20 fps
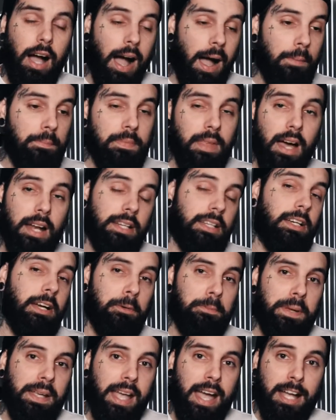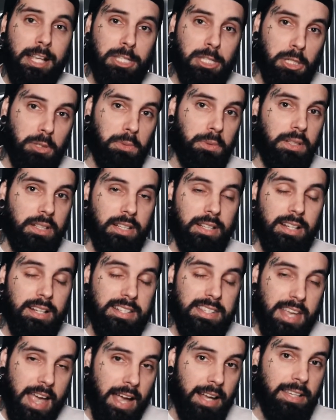I'm not coming at you in an
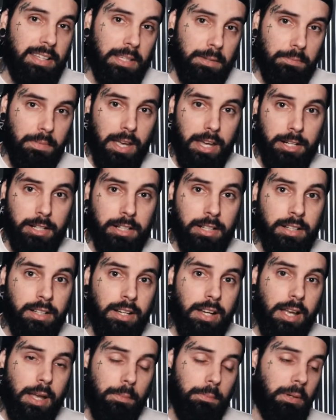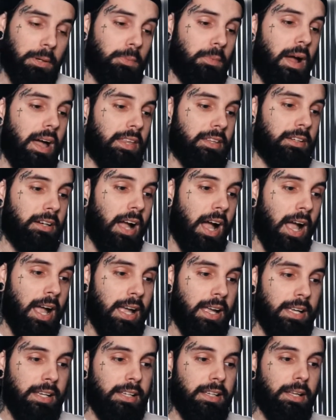attacking manner, but rather
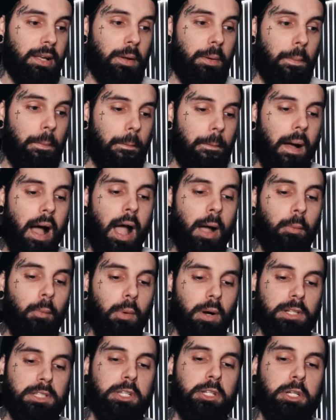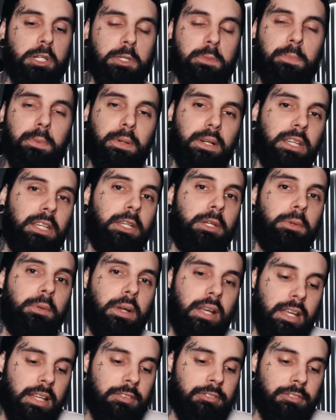I want to just bring you
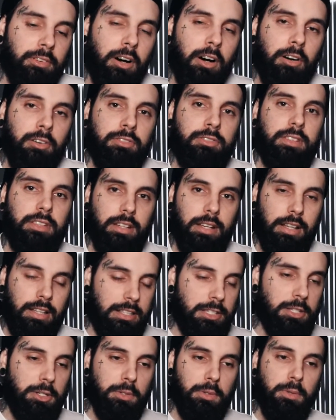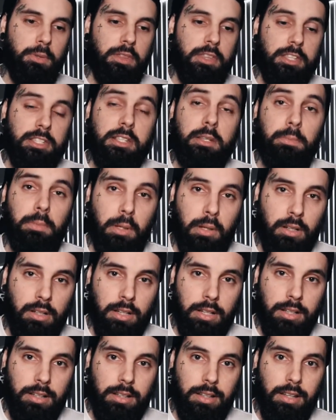involved into this
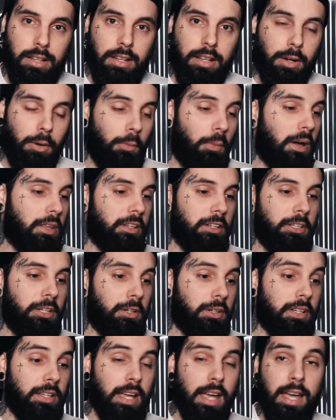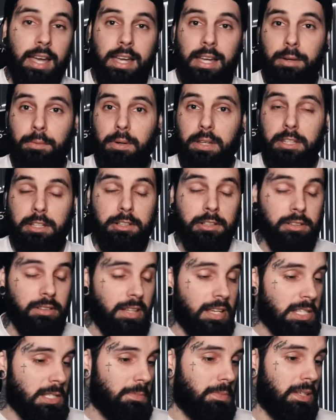community. Whether you're gay, whether you're
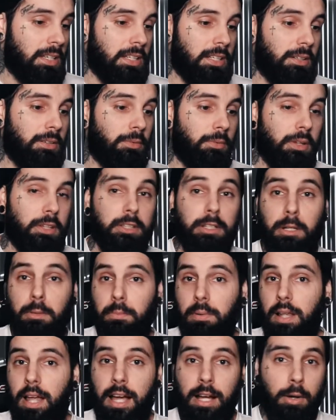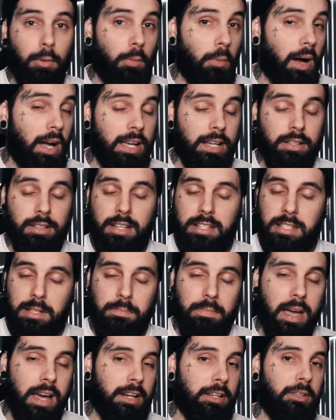lesbian, whether you're black, white,
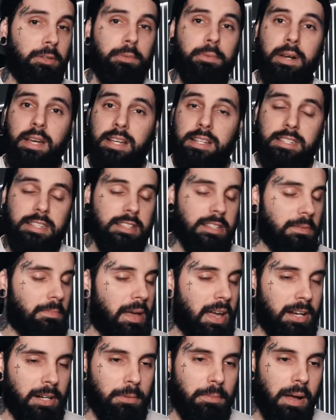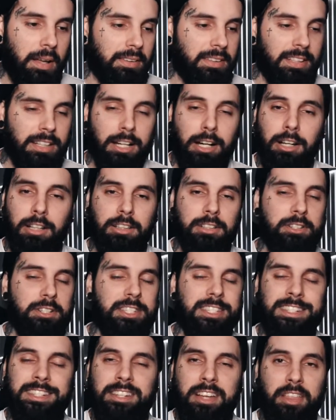doesn't matter the race, doesn't matter about the
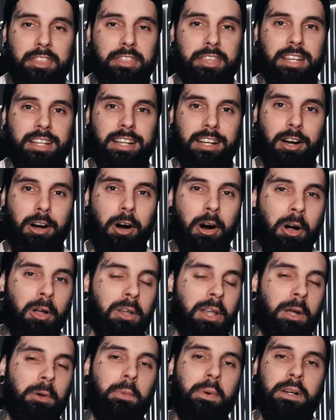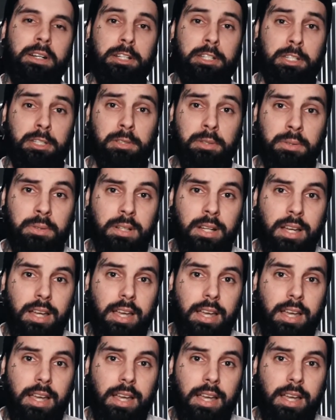colors, nothing. All I want to do